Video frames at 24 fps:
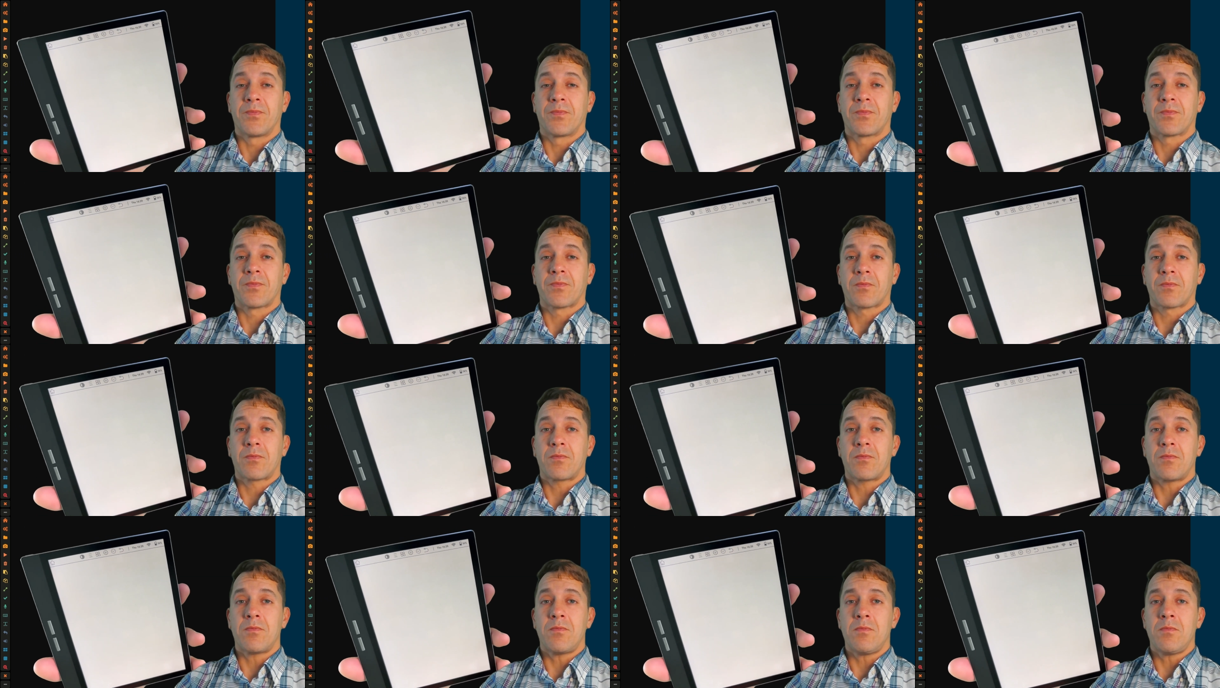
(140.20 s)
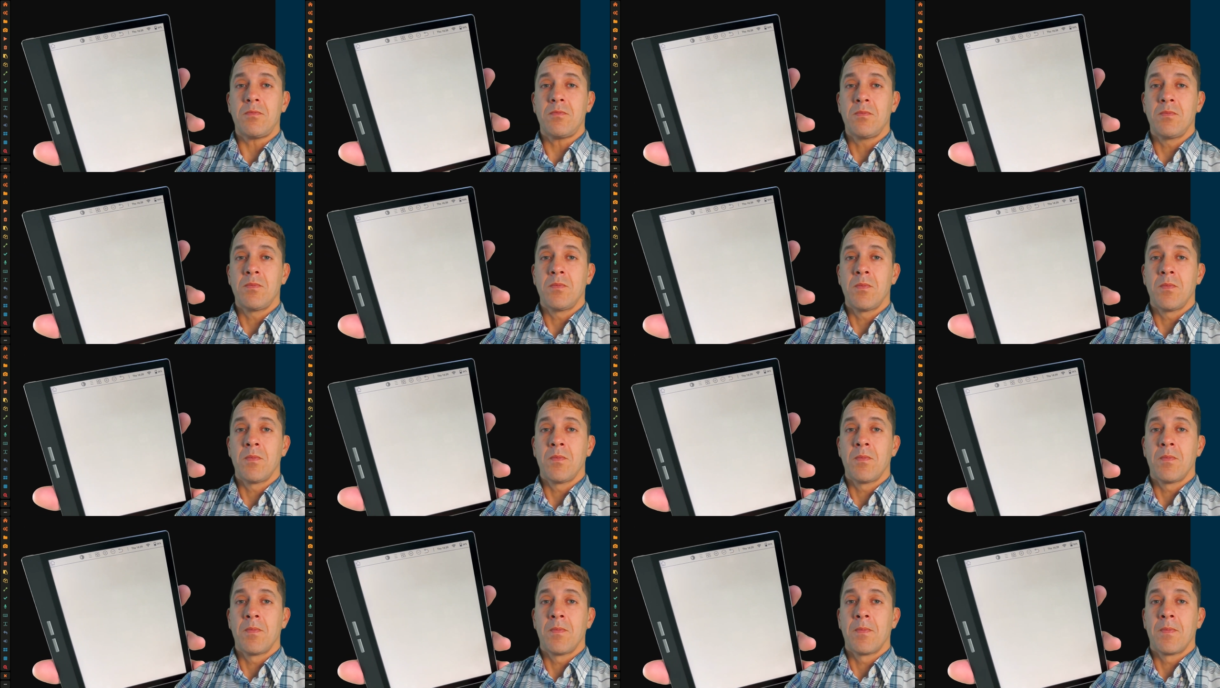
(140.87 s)

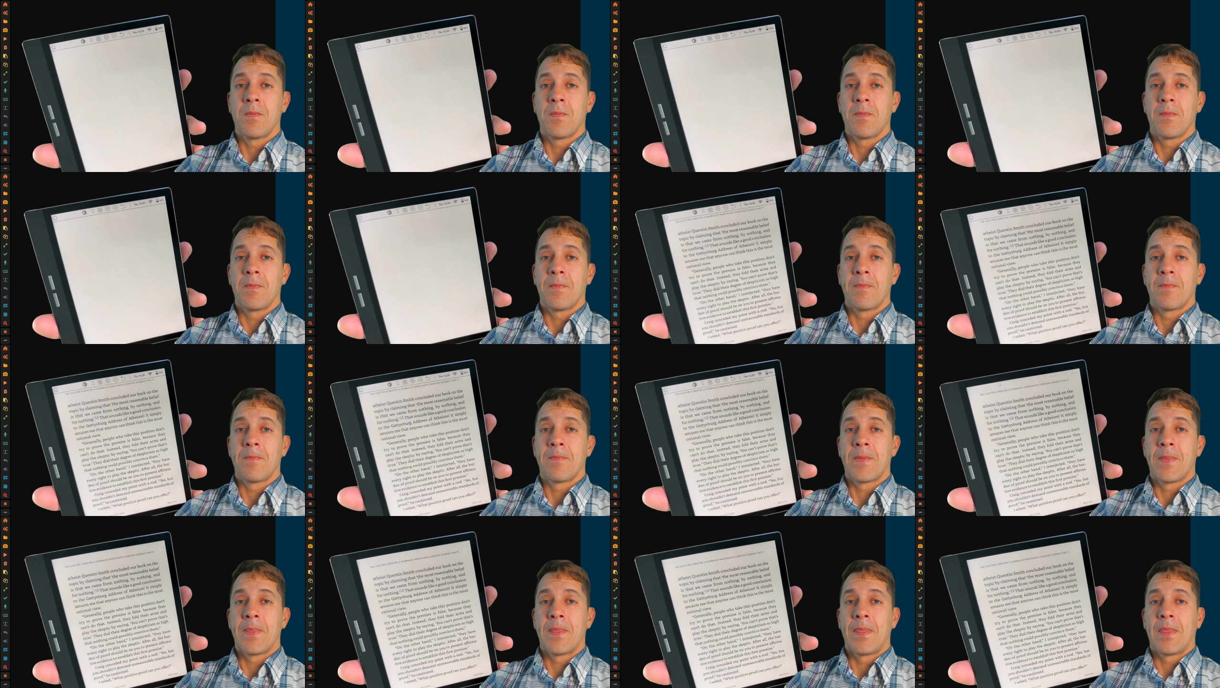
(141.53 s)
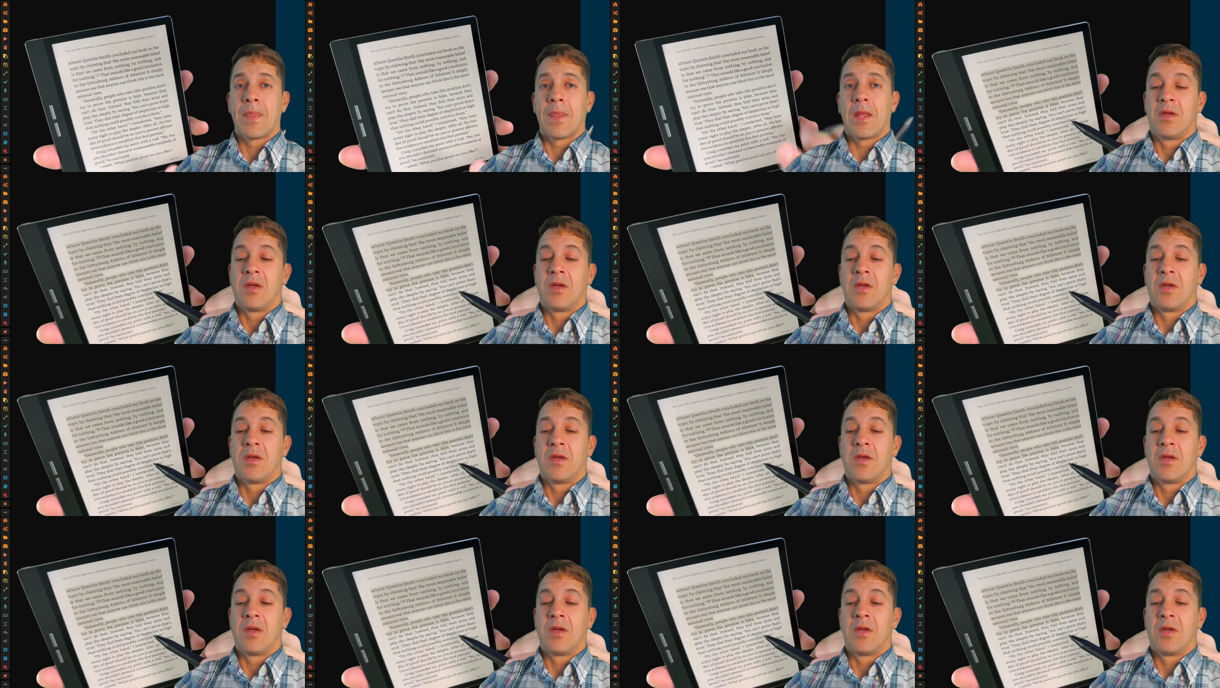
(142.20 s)
Nothing is said.